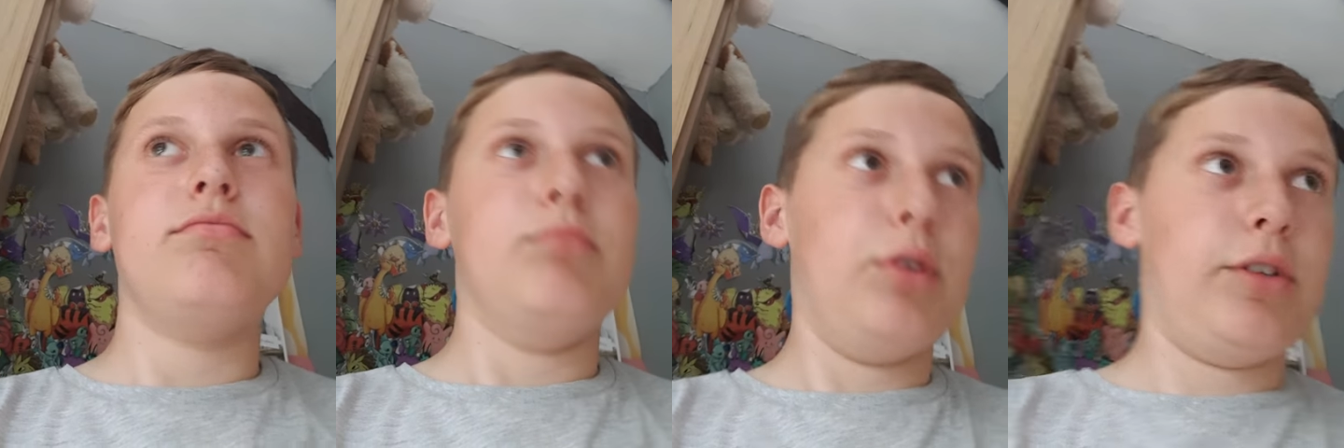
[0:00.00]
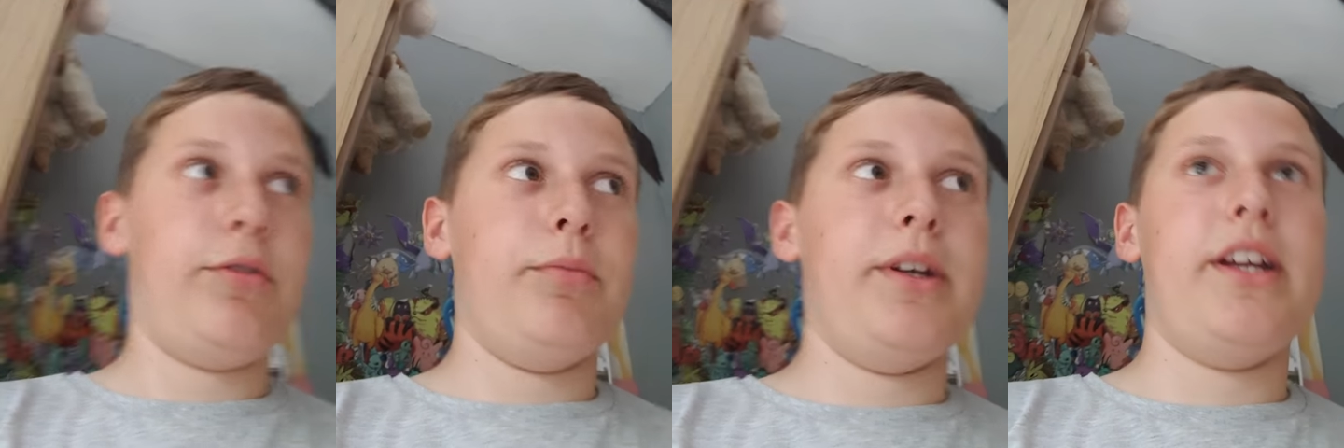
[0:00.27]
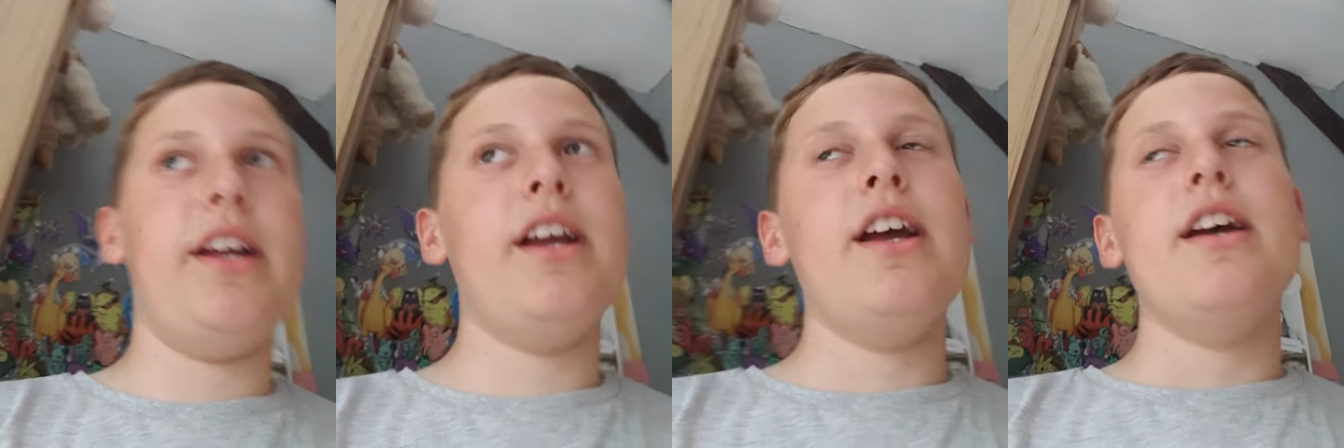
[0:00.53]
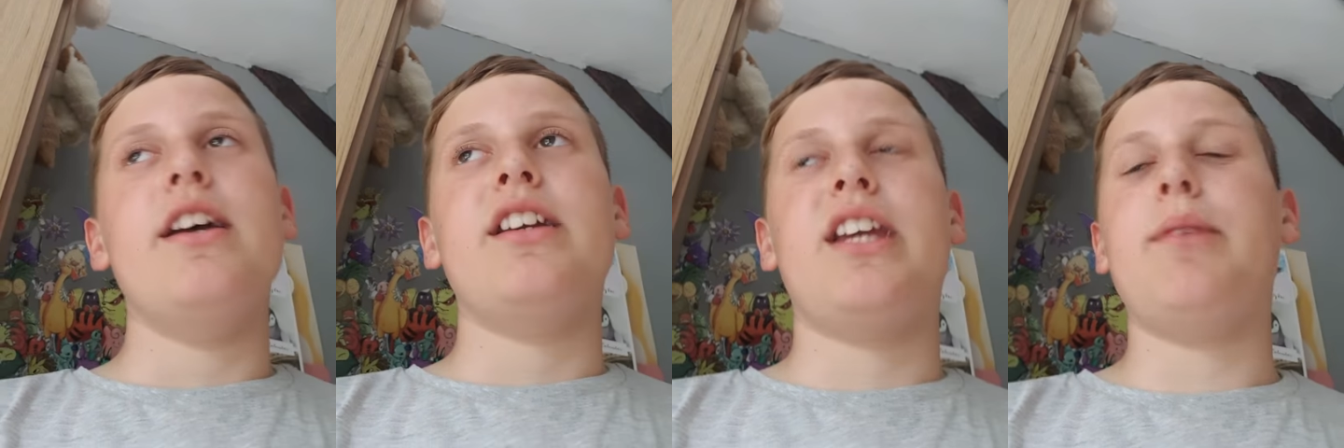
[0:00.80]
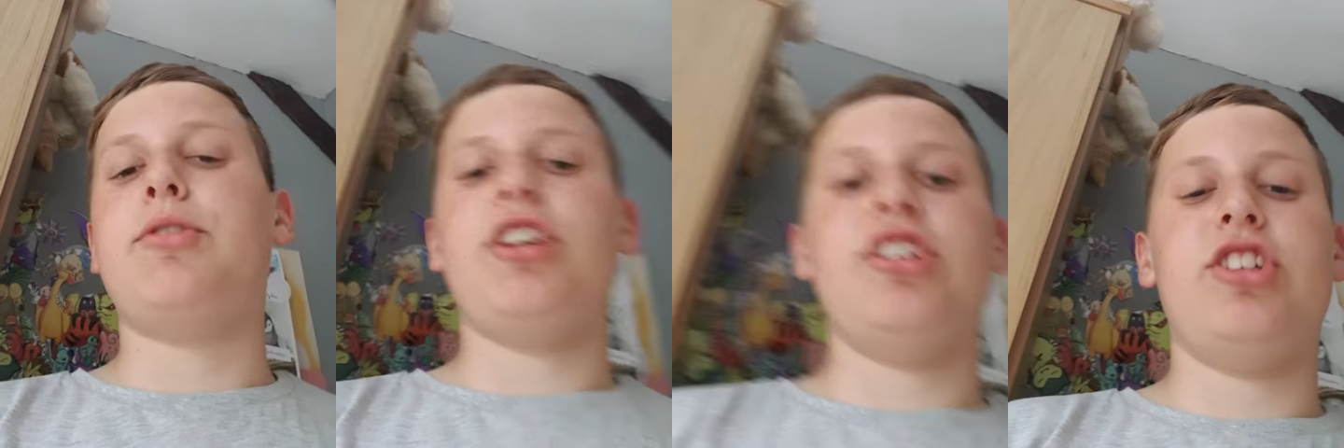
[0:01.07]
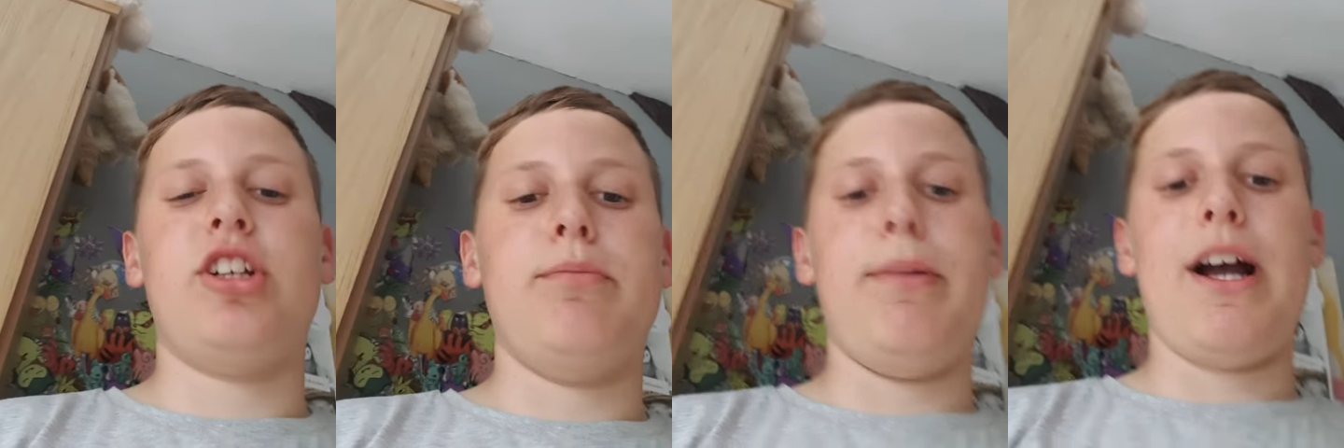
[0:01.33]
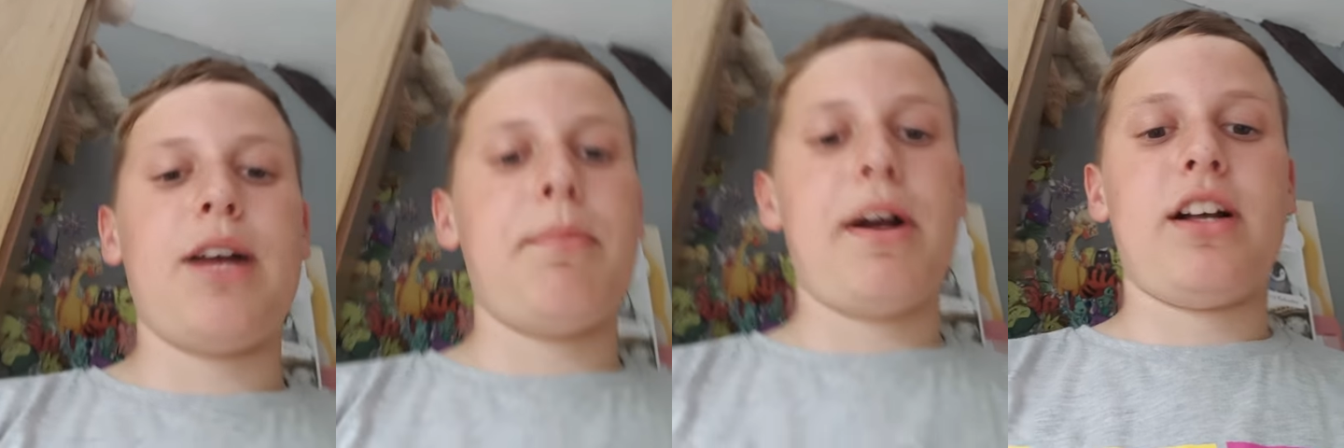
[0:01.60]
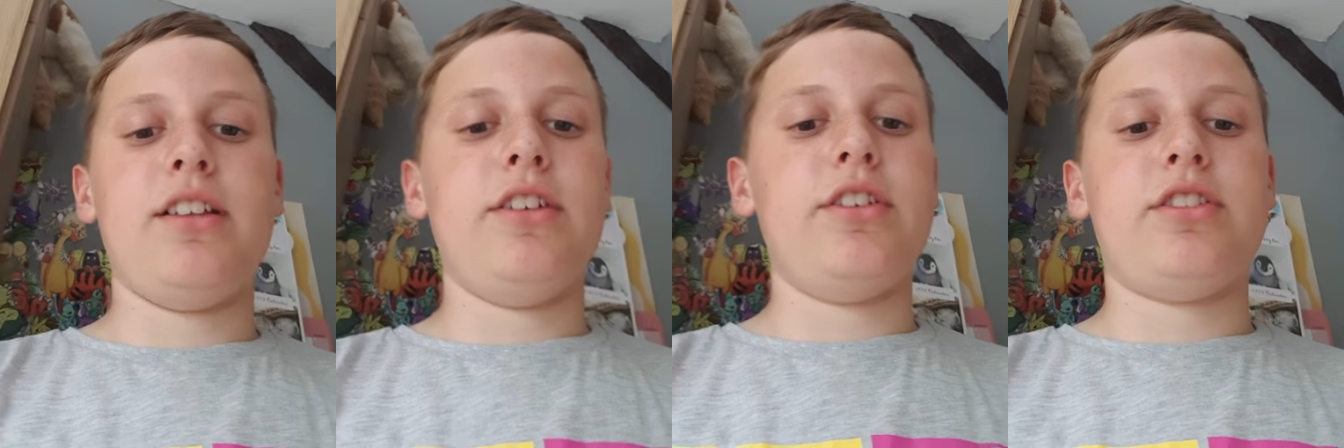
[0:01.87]
Worked for me. Keep changing your
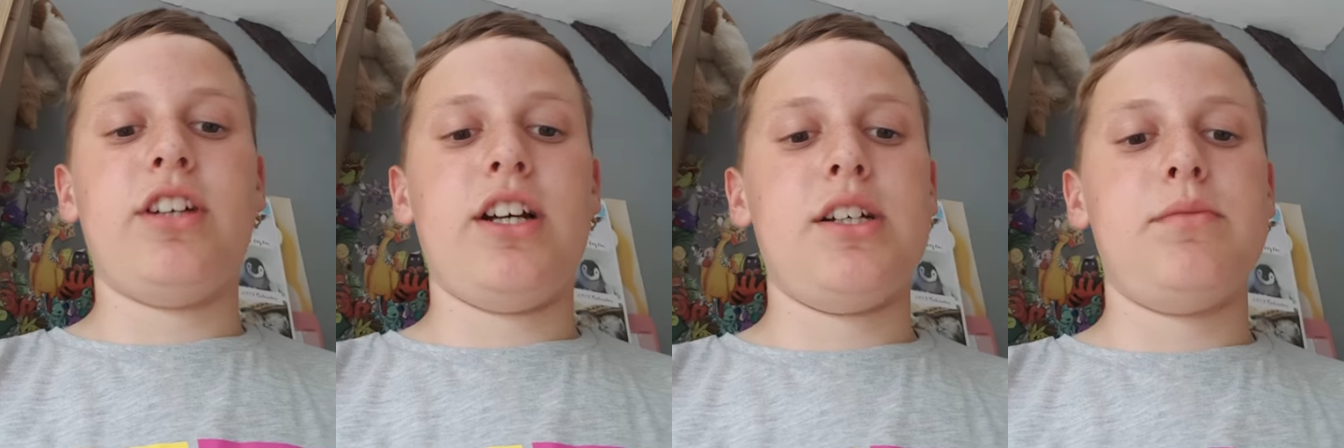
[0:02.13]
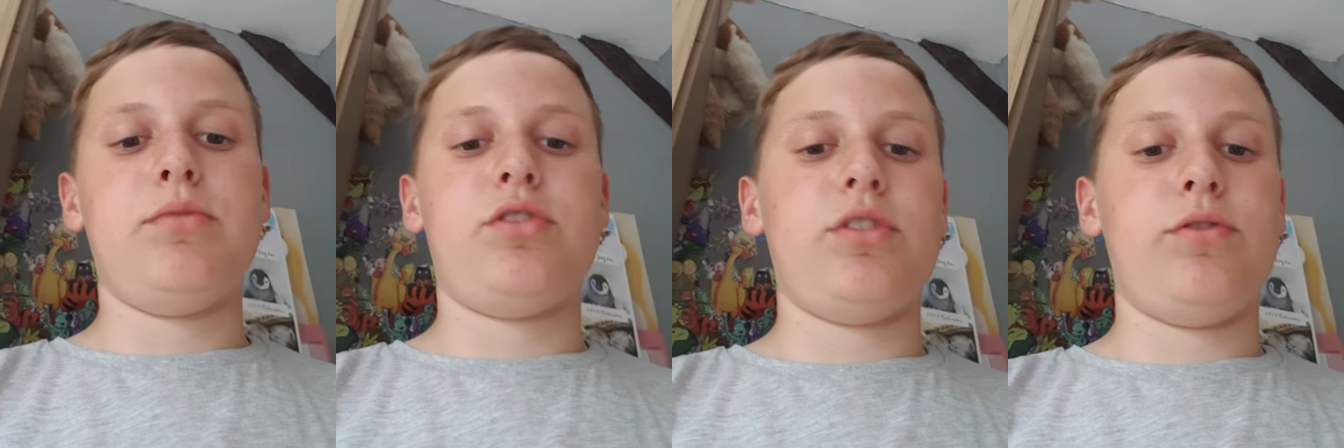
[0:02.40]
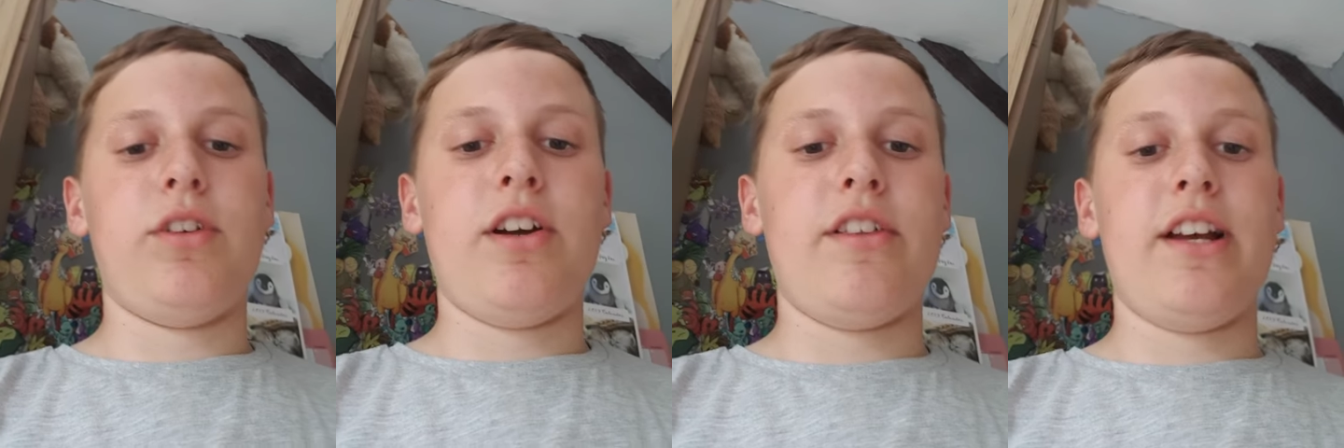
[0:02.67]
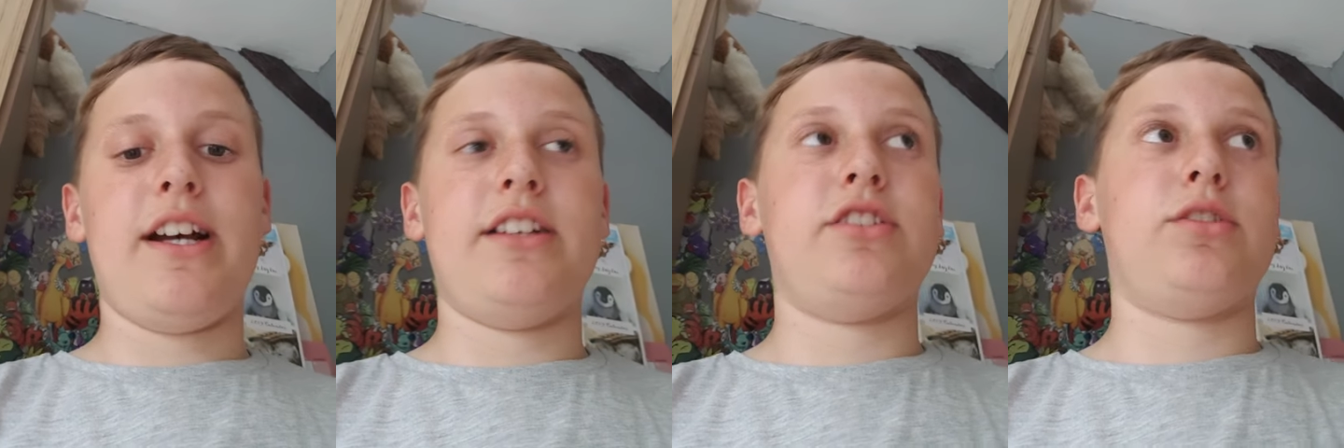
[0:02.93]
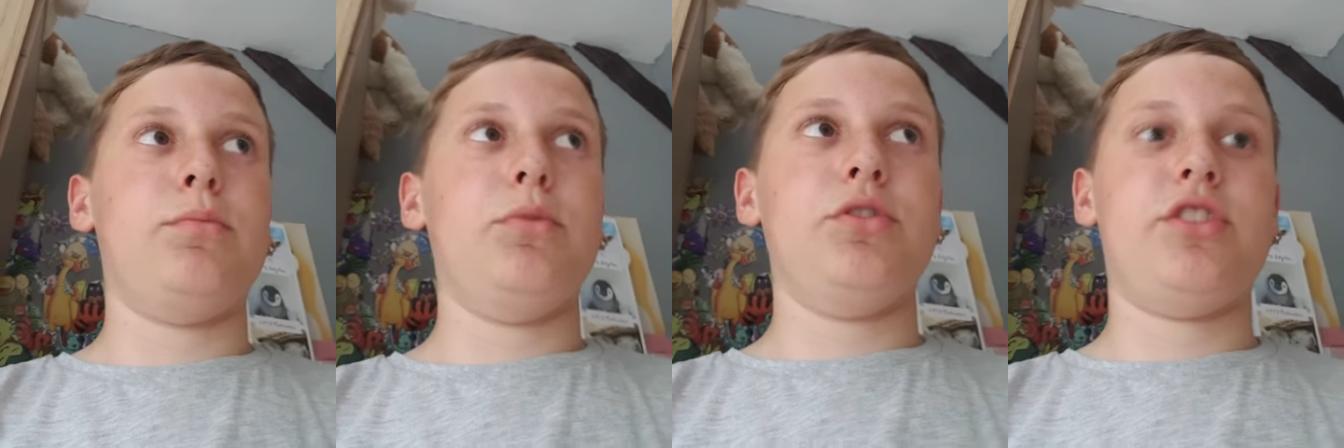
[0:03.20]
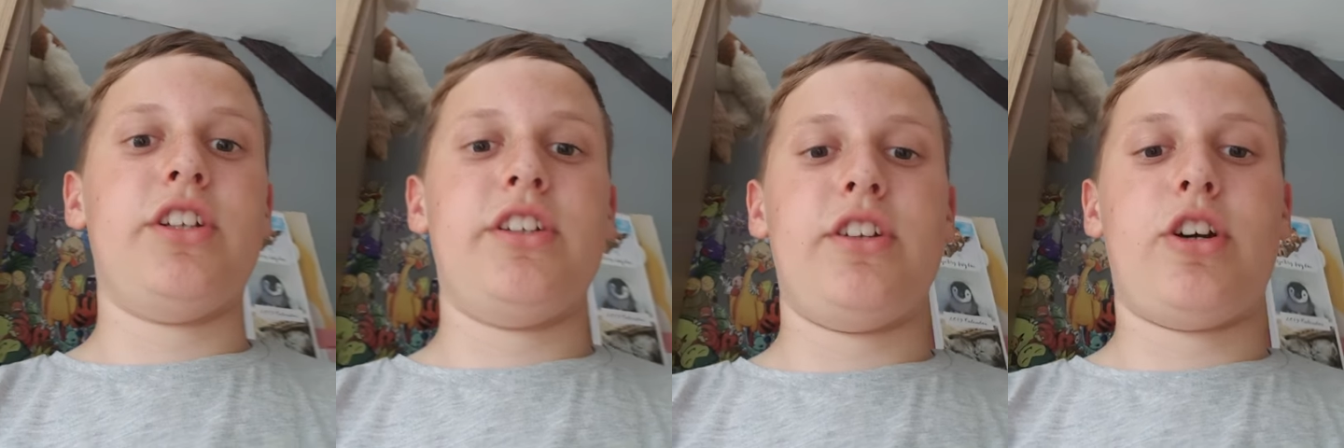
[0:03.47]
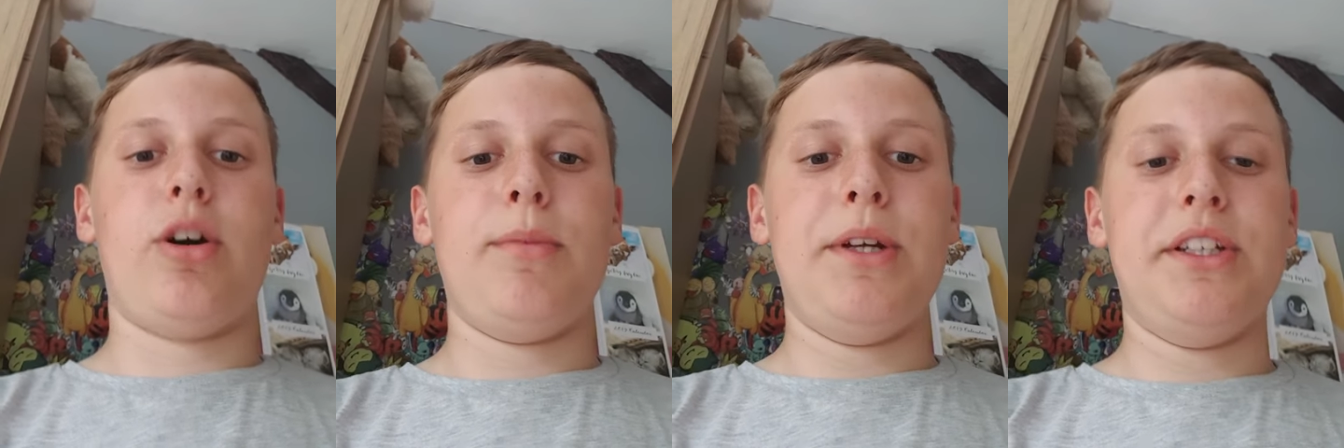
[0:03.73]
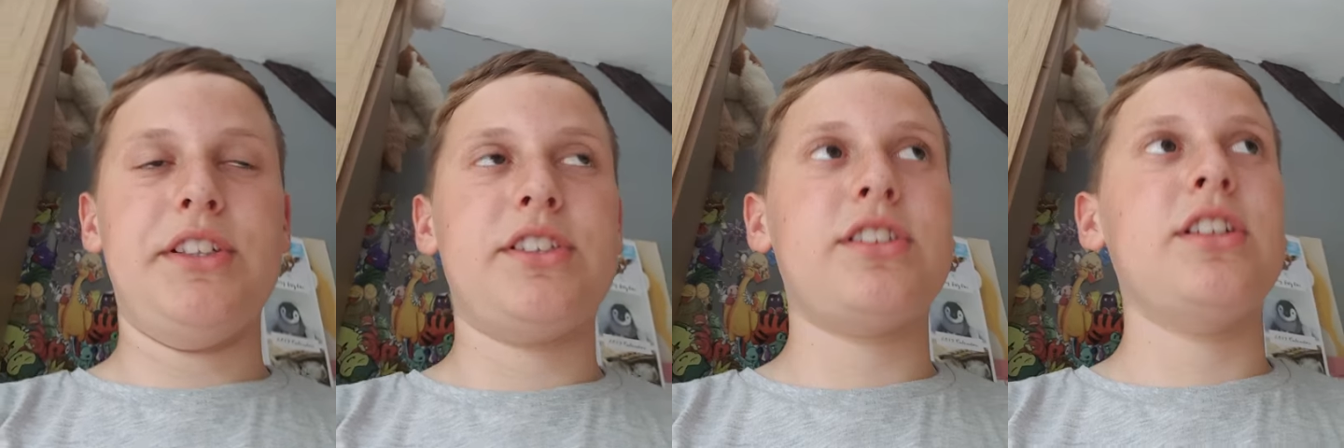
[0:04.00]
backpack a lot of times, stuff like that, as someone said in the
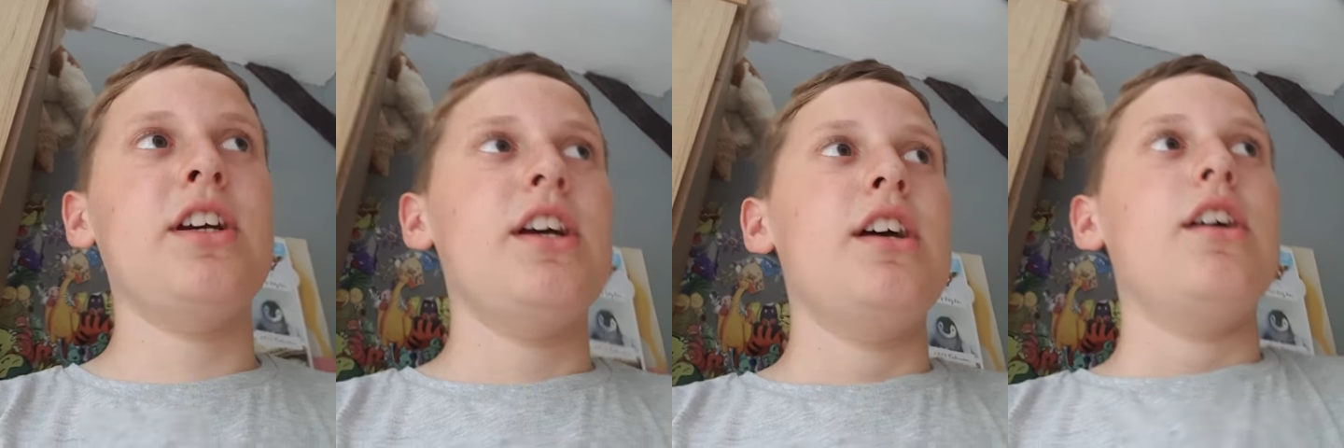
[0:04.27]
comments.